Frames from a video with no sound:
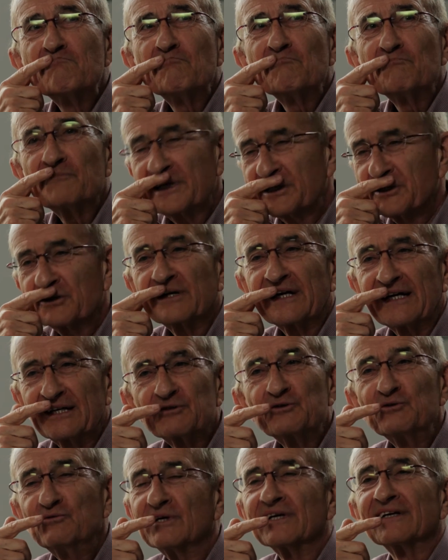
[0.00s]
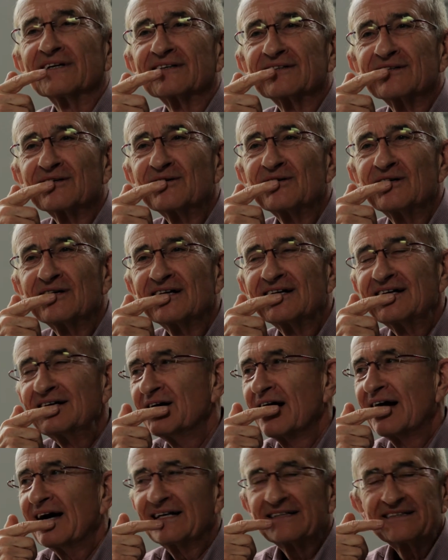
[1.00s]
That you can do it.
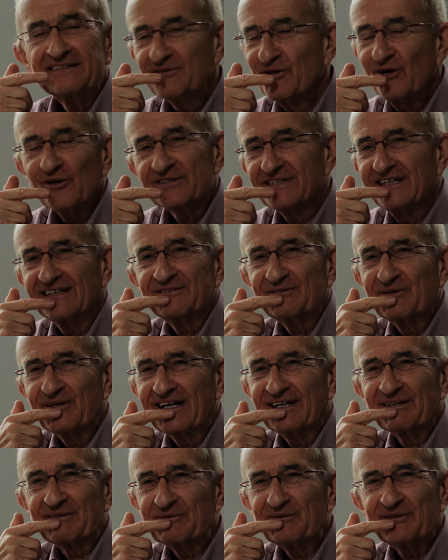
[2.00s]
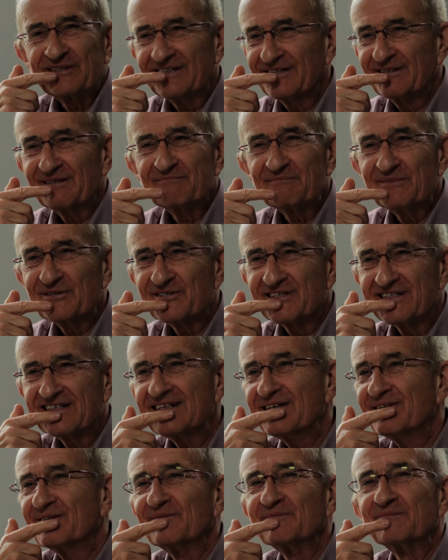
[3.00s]
And not that you can do it in a
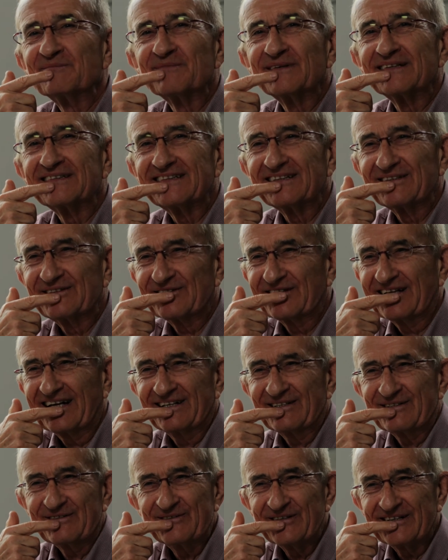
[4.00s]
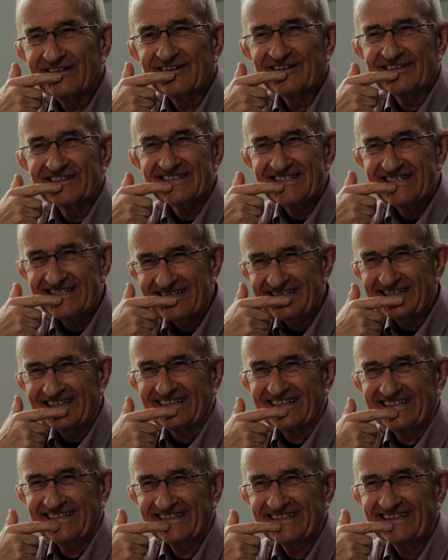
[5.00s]
museum, but that you can do it on the
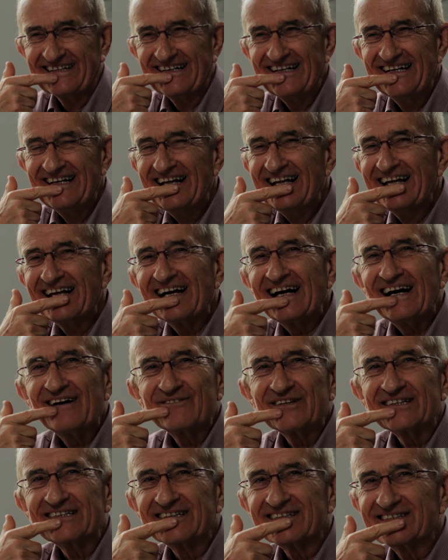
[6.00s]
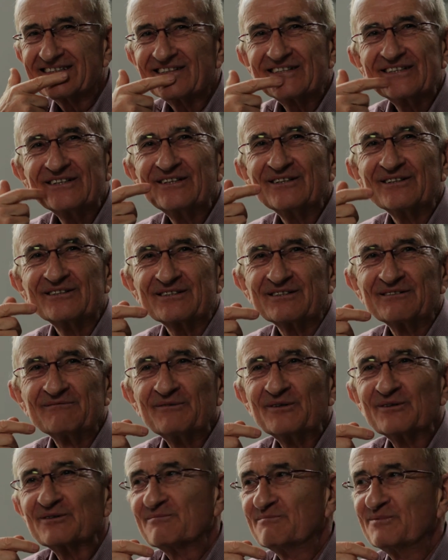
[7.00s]
street. Yeah. I think the street is the
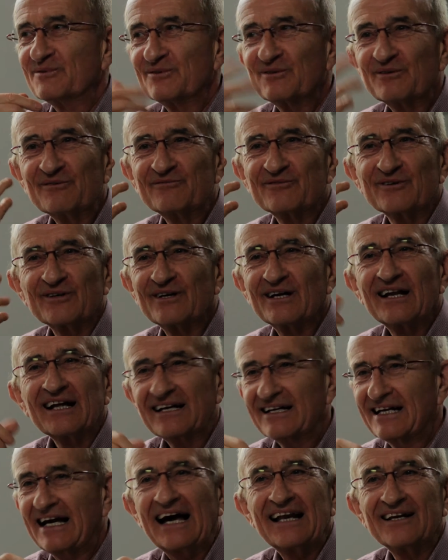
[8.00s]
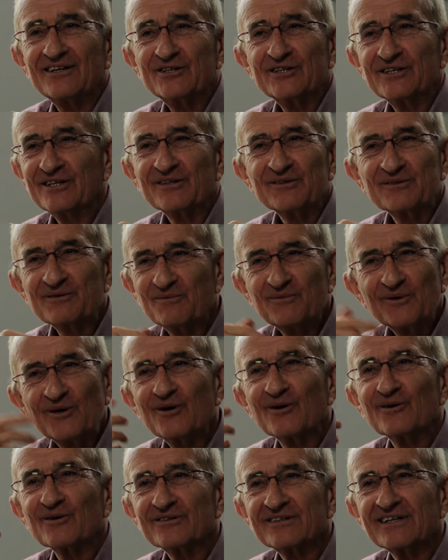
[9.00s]
most beautiful gallery in the
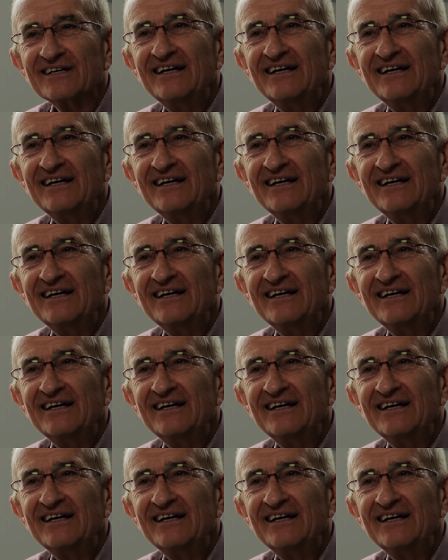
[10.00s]
world.